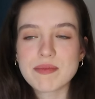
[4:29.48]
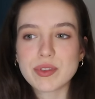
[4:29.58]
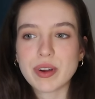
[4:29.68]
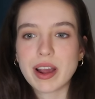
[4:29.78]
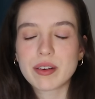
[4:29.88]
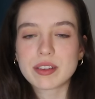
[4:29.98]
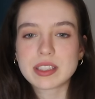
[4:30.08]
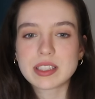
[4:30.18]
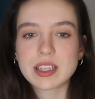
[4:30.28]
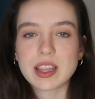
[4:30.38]

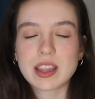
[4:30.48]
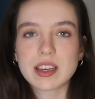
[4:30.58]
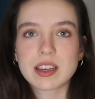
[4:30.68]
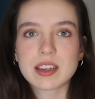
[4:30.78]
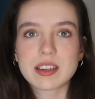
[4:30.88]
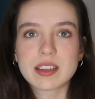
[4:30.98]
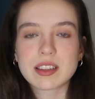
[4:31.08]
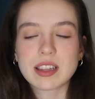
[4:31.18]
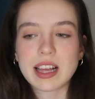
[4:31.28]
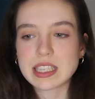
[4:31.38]
throughout the
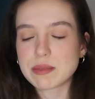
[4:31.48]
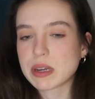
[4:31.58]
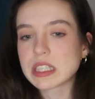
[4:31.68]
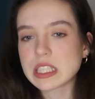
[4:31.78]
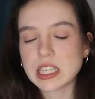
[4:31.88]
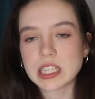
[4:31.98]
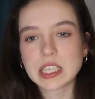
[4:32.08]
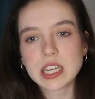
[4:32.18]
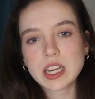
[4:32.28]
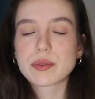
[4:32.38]
last months,
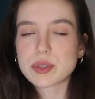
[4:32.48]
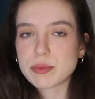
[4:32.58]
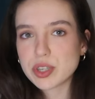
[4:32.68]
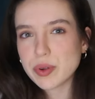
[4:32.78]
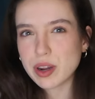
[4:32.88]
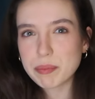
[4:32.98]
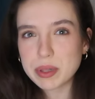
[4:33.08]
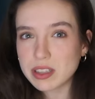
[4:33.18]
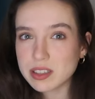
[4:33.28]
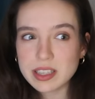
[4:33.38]
and there was so much going on
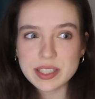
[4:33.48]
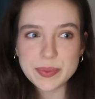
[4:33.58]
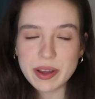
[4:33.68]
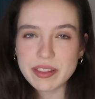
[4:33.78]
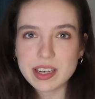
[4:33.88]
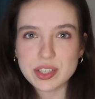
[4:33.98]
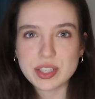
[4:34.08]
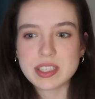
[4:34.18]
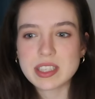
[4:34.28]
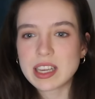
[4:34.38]
politically as well
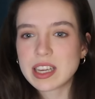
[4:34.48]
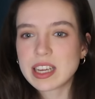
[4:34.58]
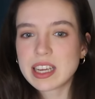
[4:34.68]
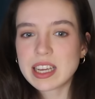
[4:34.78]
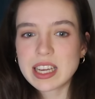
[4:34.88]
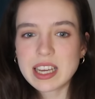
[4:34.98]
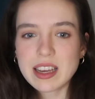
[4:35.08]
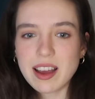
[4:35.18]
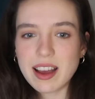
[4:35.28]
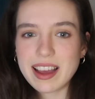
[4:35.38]
that
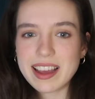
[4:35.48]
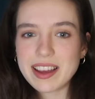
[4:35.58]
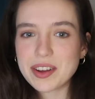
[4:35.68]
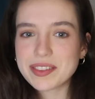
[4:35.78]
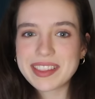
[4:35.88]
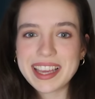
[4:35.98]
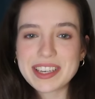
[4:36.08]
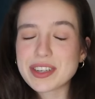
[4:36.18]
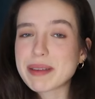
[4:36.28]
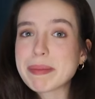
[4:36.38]
the
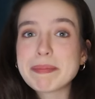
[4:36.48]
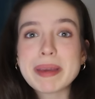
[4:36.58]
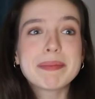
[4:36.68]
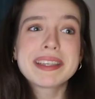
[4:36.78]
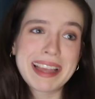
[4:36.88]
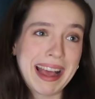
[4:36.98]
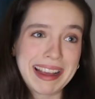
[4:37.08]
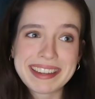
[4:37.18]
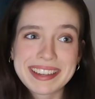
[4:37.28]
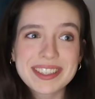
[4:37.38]
internet made me
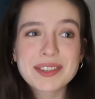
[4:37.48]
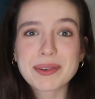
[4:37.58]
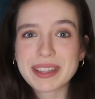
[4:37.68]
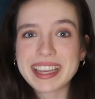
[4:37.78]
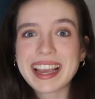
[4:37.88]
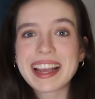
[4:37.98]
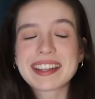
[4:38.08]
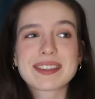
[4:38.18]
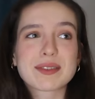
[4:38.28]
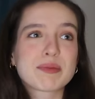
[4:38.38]
sad, truly.
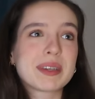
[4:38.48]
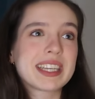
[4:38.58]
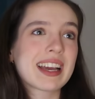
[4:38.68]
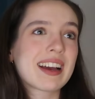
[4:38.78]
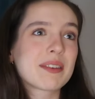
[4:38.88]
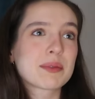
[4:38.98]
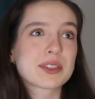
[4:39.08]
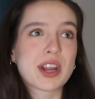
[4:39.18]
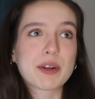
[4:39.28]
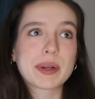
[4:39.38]
And social media
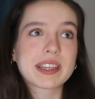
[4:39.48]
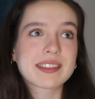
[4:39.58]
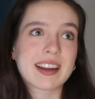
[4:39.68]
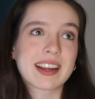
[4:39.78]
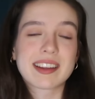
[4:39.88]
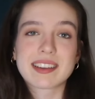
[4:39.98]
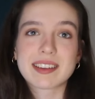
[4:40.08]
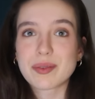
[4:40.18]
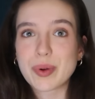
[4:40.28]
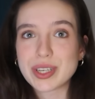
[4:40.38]
was not a place that I
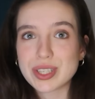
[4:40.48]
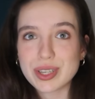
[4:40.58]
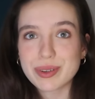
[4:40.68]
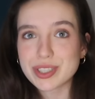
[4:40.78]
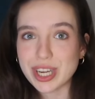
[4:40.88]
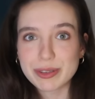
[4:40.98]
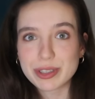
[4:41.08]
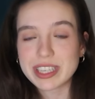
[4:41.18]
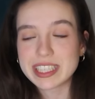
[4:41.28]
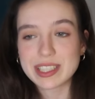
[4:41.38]
went to in
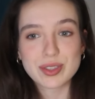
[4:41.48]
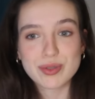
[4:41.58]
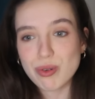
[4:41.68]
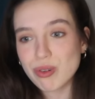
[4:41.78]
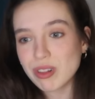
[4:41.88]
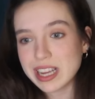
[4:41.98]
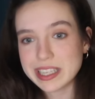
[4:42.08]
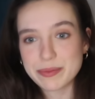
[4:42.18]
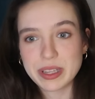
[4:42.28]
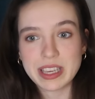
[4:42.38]
general. I didn't scroll, I
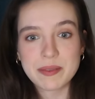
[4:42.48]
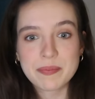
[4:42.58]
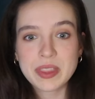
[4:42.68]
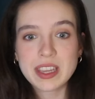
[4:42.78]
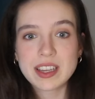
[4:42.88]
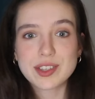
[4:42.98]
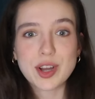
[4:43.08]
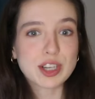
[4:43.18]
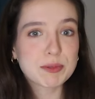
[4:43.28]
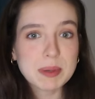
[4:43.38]
didn't really
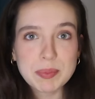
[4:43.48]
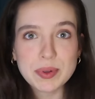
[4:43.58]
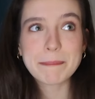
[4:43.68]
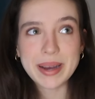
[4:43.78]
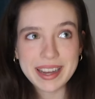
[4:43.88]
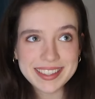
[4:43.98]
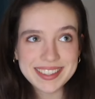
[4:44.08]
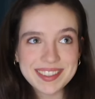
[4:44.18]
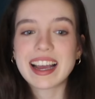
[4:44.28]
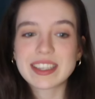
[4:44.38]
talk to people,
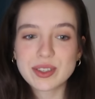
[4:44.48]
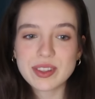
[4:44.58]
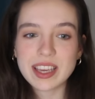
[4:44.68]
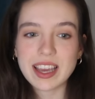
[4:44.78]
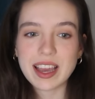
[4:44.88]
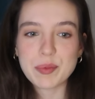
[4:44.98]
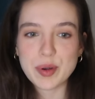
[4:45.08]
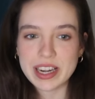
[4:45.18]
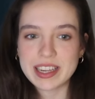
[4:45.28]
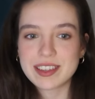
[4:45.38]
but I do think I'm
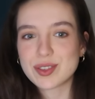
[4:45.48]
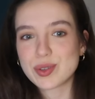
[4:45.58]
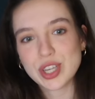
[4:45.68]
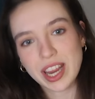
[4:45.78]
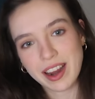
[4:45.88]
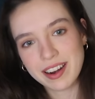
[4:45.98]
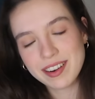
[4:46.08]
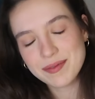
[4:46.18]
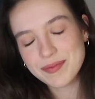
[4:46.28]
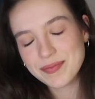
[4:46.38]
ready to
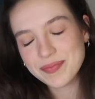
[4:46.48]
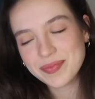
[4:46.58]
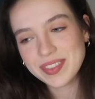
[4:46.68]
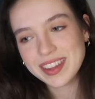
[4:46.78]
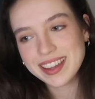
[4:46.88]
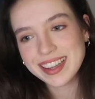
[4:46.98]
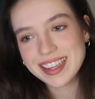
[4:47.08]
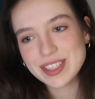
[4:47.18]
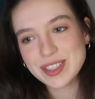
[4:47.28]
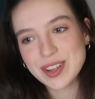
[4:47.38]
share.
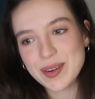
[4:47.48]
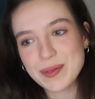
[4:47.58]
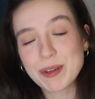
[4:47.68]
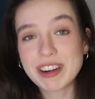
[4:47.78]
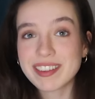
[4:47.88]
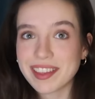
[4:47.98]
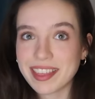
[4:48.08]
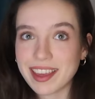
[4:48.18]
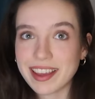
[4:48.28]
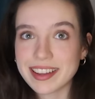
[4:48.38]
So one of the
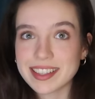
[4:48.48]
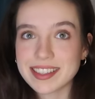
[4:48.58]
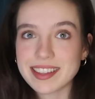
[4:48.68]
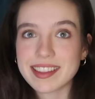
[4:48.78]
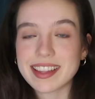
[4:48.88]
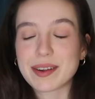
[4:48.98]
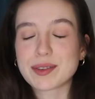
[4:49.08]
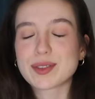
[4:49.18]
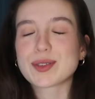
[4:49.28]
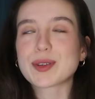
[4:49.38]
things that I
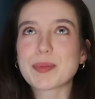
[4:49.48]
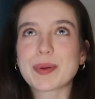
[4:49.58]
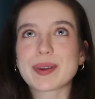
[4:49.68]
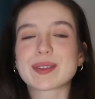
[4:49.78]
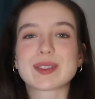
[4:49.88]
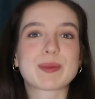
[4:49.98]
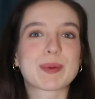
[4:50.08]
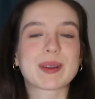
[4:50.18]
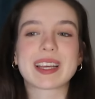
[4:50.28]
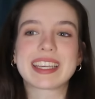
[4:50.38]
was super,
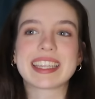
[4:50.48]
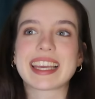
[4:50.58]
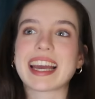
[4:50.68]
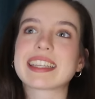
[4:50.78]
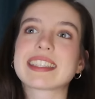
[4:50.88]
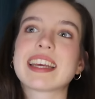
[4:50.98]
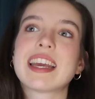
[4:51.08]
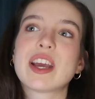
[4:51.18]
super lucky to get